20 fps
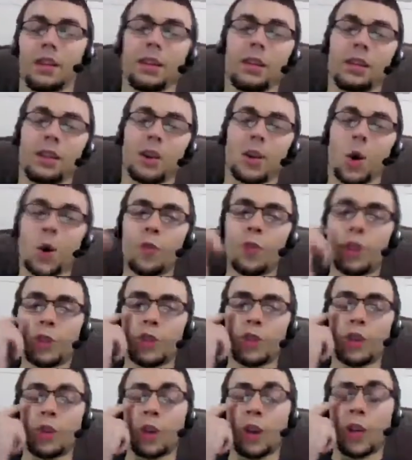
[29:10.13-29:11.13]
Hopefully
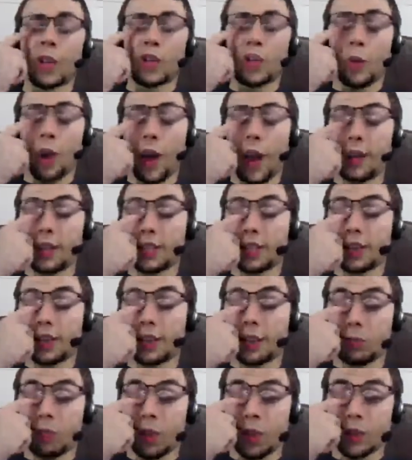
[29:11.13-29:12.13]
she runs away and
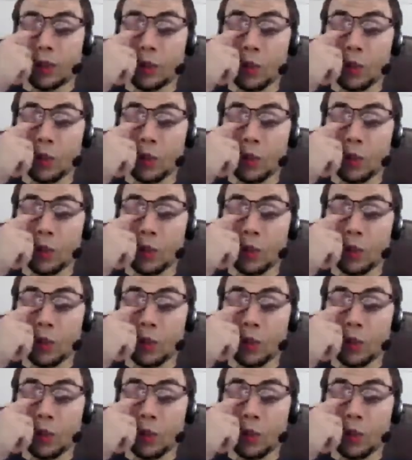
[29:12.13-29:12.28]
runs